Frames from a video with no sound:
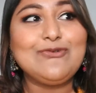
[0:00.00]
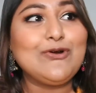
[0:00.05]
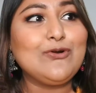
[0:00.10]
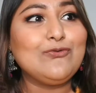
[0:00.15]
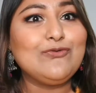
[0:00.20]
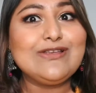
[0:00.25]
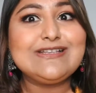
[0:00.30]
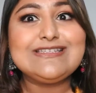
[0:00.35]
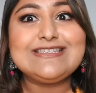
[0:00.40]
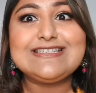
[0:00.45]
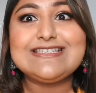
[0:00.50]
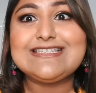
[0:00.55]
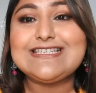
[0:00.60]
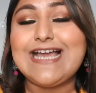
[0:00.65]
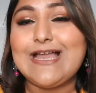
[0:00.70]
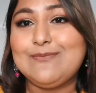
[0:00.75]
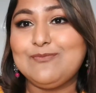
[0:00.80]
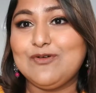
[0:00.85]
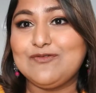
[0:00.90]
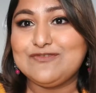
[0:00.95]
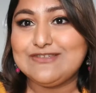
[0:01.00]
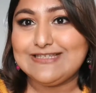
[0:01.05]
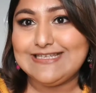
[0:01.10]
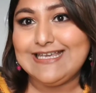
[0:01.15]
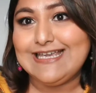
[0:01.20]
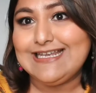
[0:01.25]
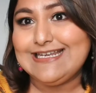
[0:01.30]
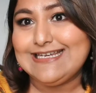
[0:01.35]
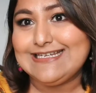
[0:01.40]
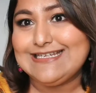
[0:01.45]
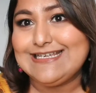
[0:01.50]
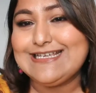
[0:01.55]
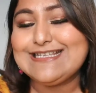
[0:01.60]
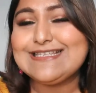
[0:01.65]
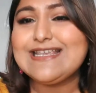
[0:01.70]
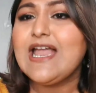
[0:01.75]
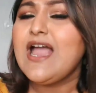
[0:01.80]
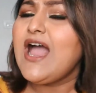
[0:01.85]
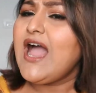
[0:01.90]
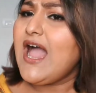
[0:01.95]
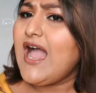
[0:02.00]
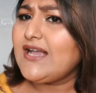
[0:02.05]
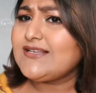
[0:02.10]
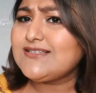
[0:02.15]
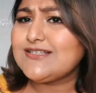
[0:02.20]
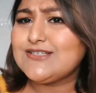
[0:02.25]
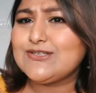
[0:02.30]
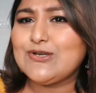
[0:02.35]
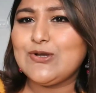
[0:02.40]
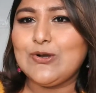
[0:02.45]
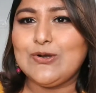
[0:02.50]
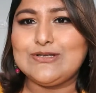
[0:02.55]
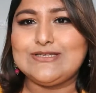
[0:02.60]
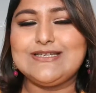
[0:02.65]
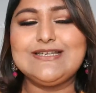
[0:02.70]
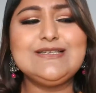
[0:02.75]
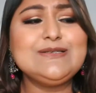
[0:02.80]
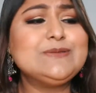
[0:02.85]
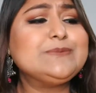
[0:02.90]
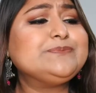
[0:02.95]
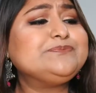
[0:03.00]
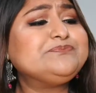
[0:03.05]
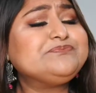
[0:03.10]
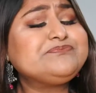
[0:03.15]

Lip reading: for which type of skin it is. I just got it